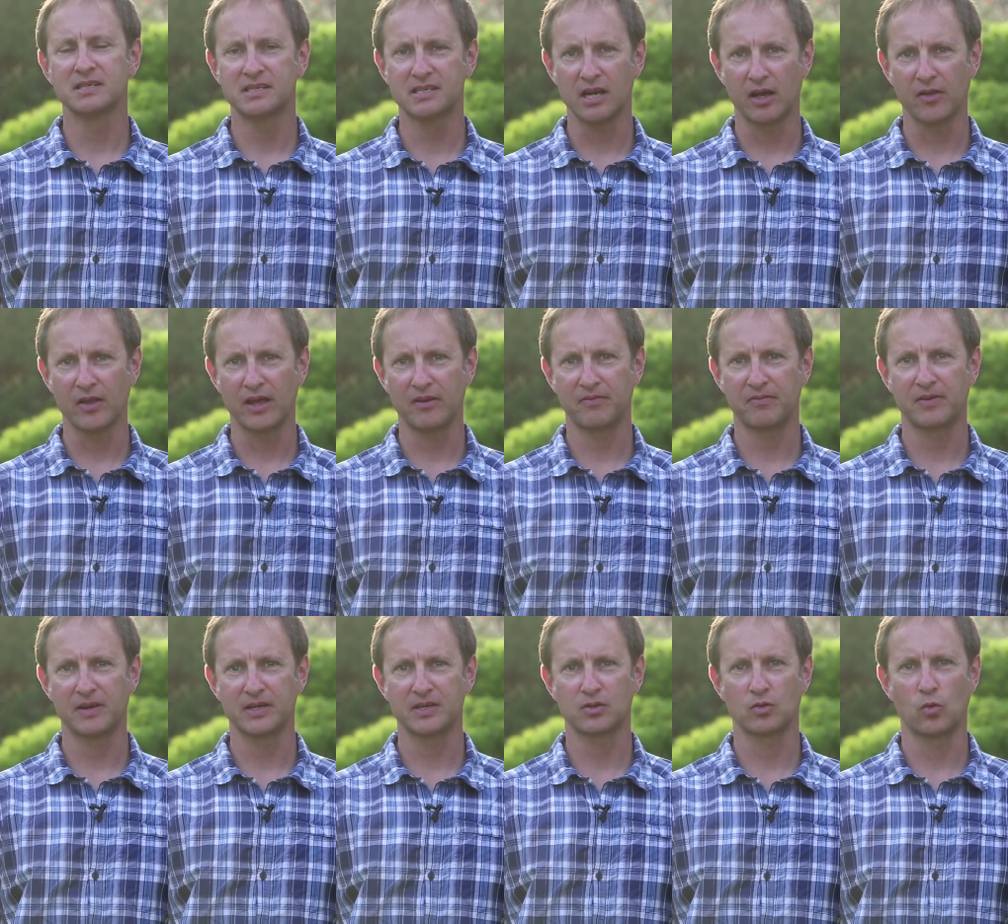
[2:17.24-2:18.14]
and sell that
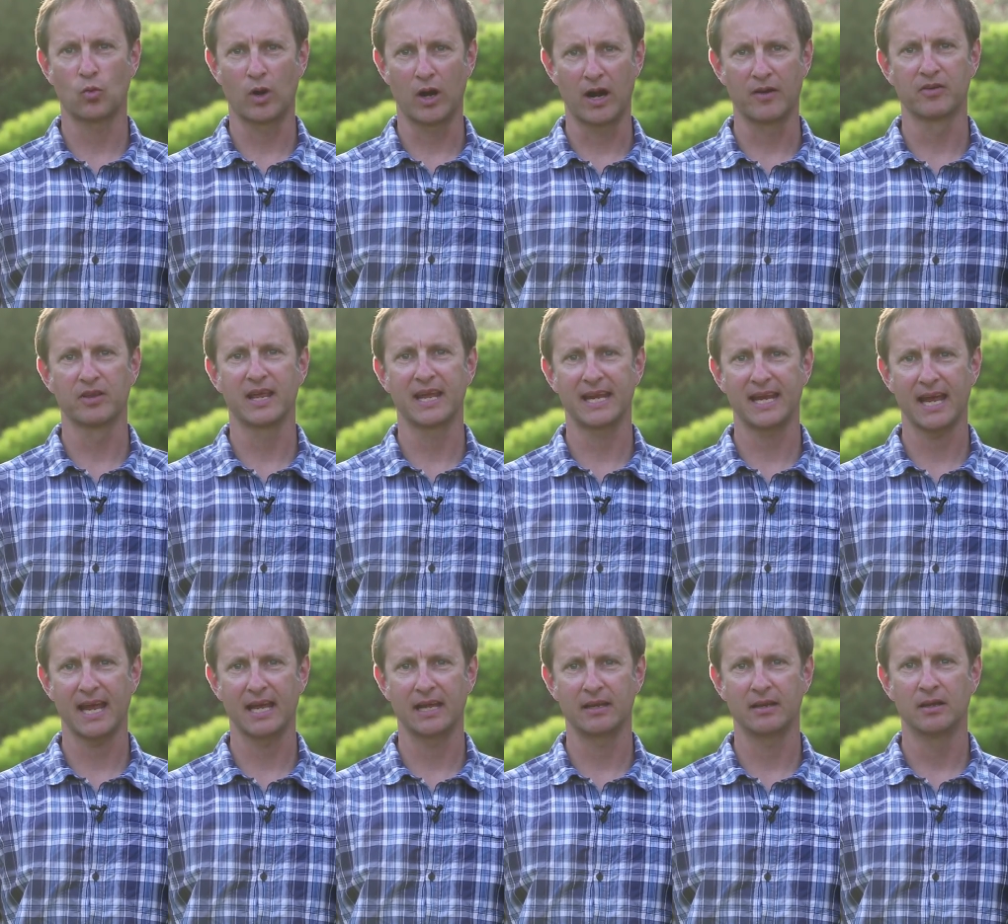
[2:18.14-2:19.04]
fish wherever they
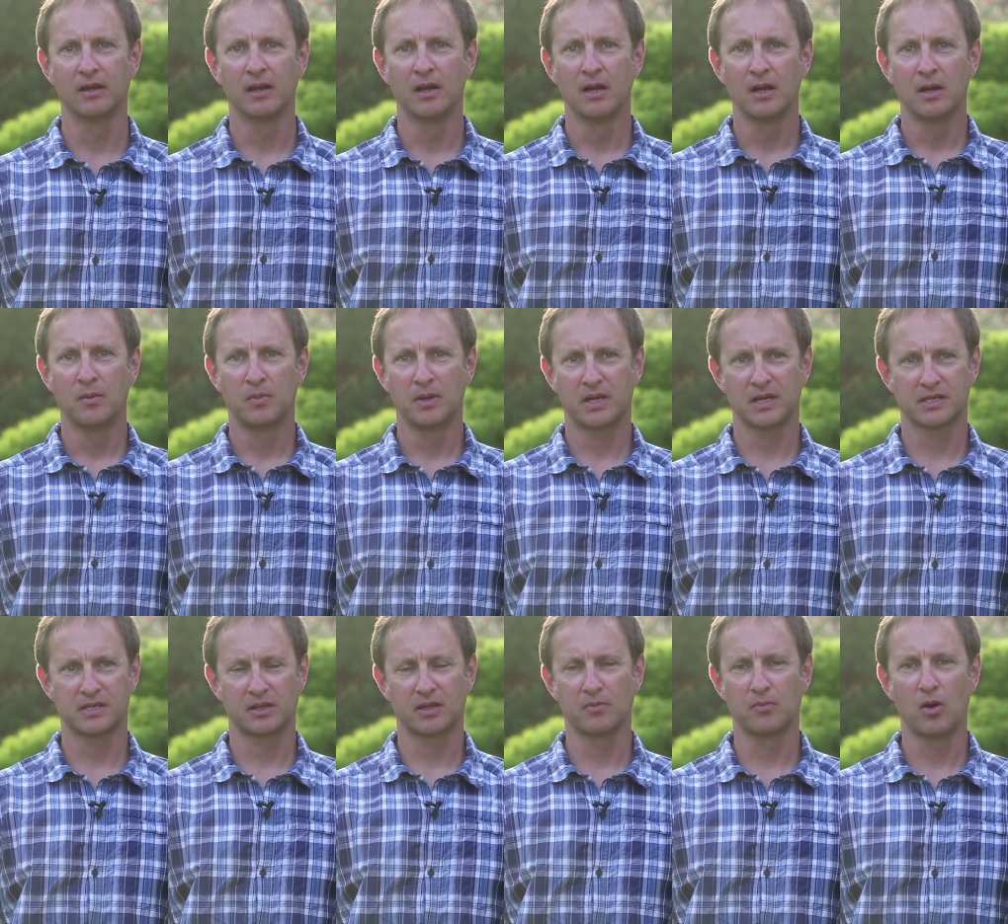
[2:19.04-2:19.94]
can.
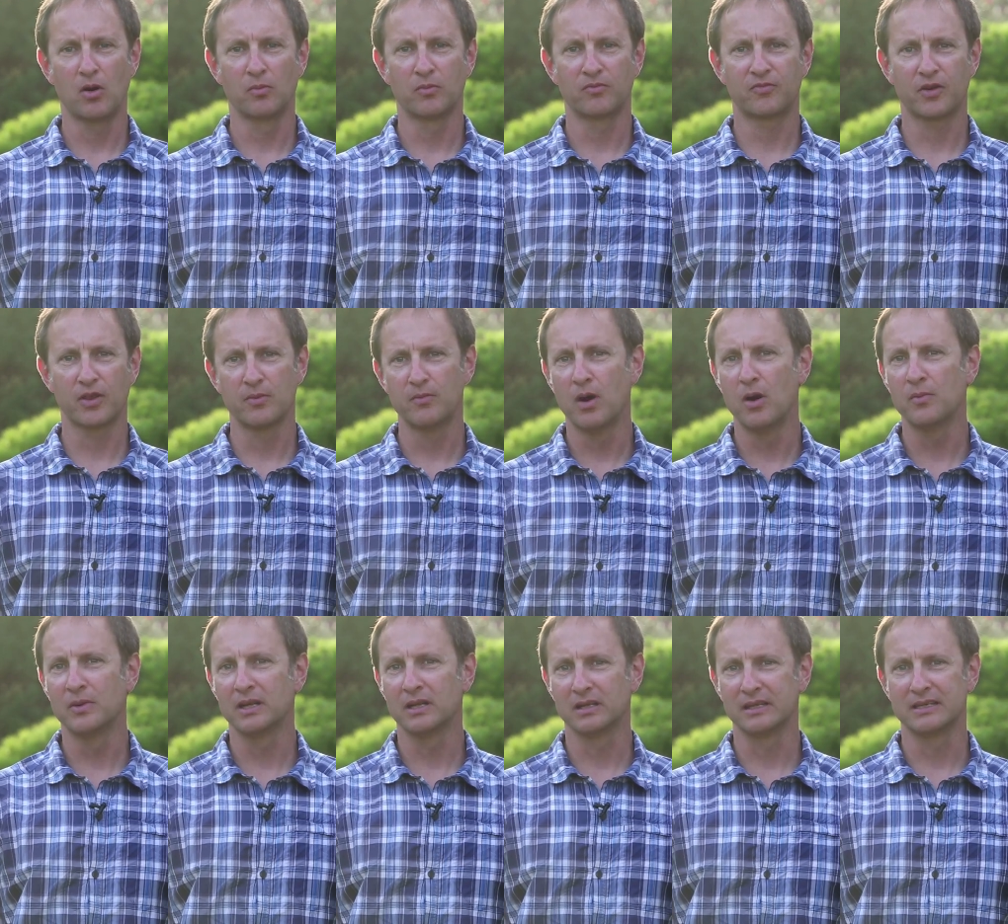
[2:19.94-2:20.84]
Because at the moment, for the
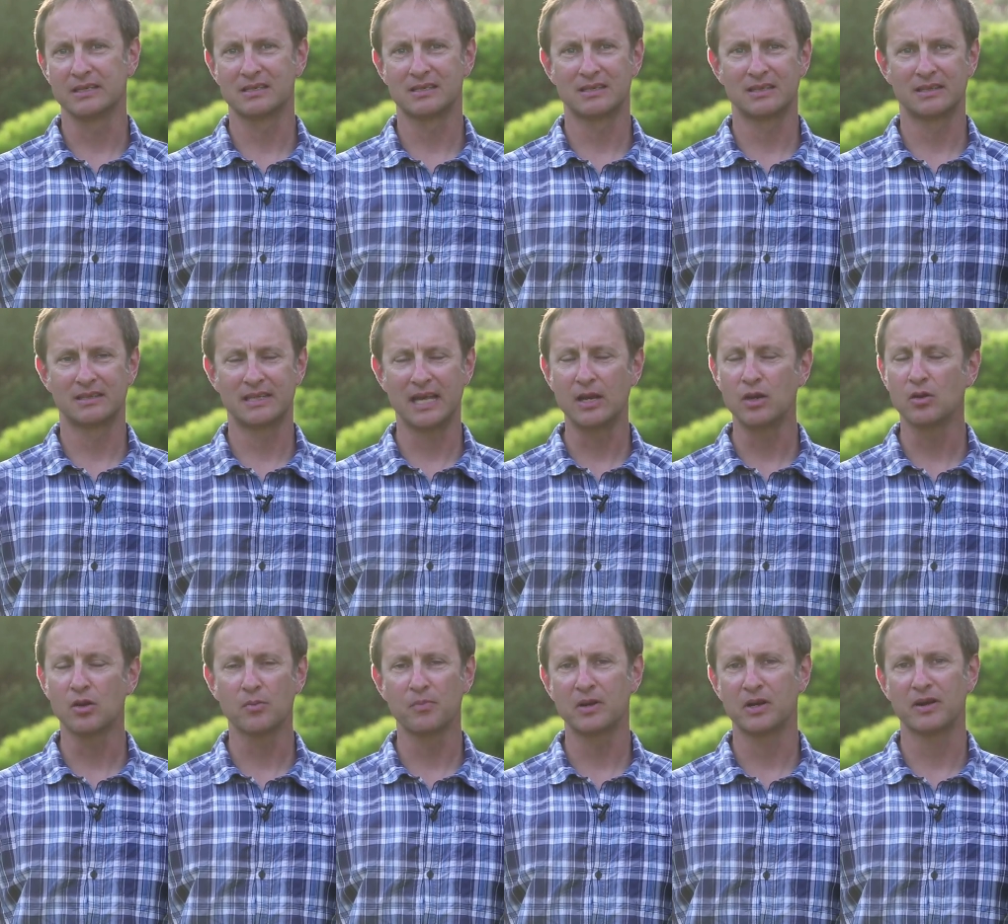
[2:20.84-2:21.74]
moment at least, they
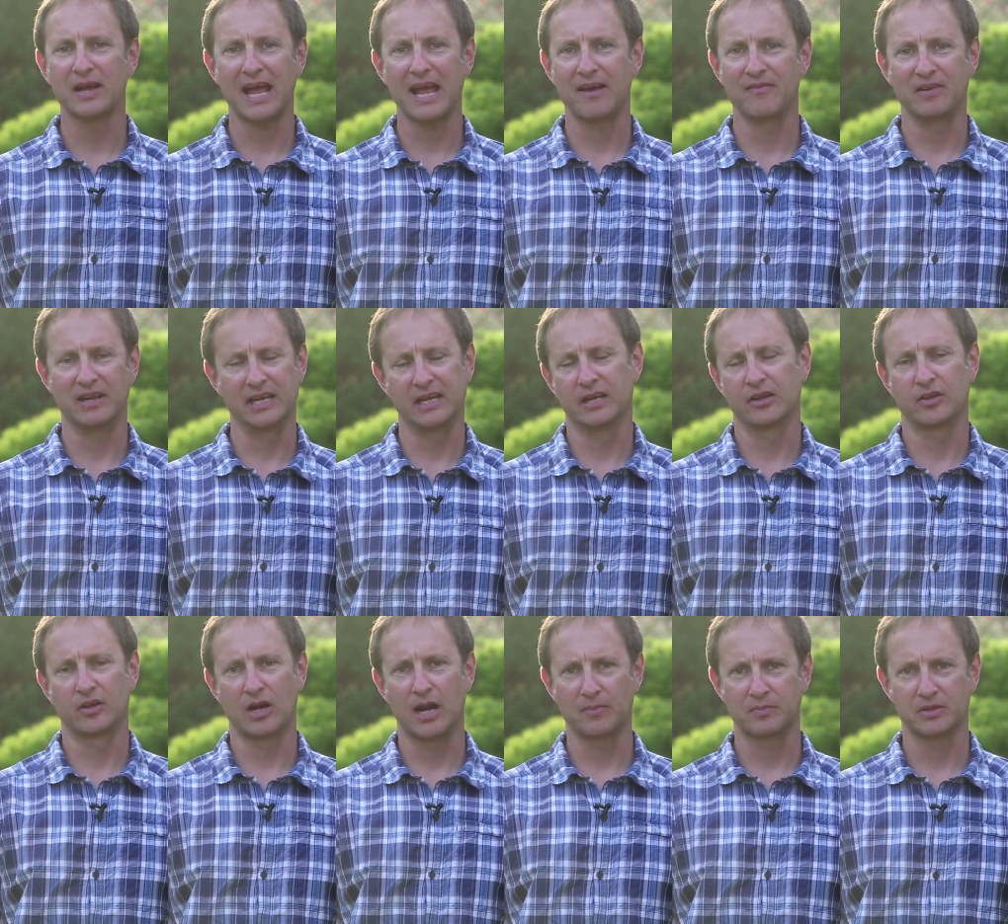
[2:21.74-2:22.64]
don't appear to have any
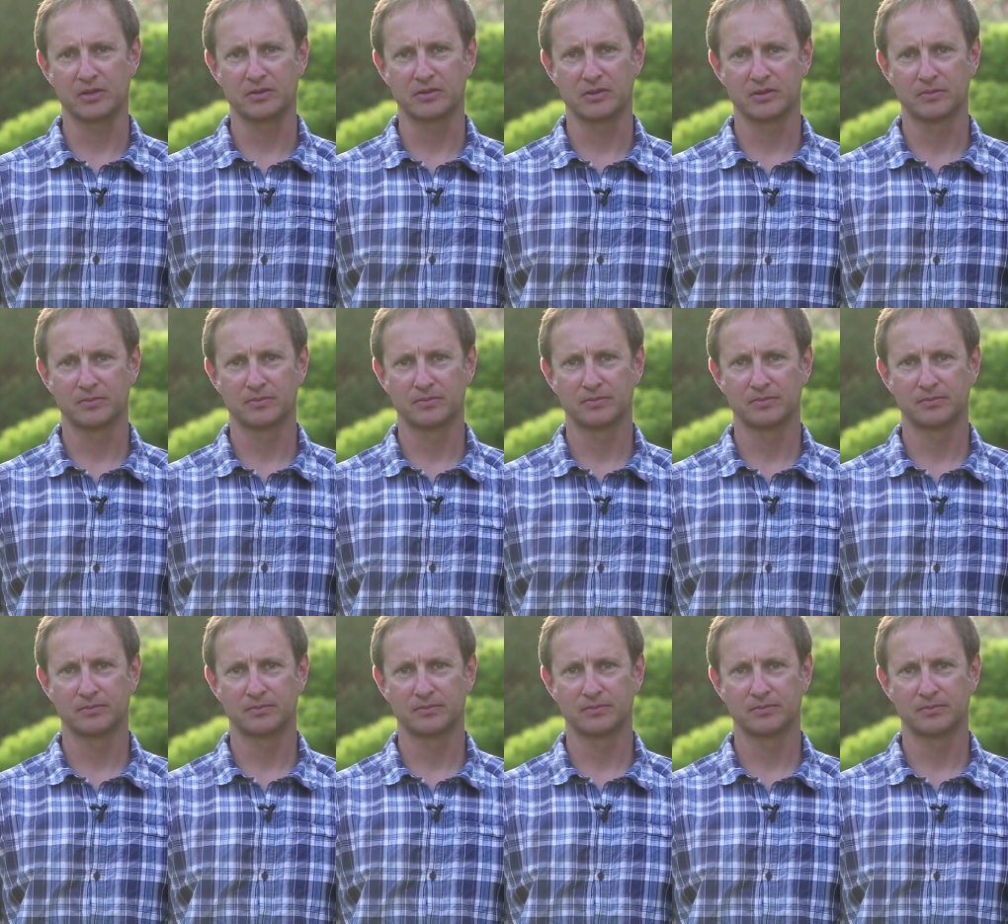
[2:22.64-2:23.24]
other options.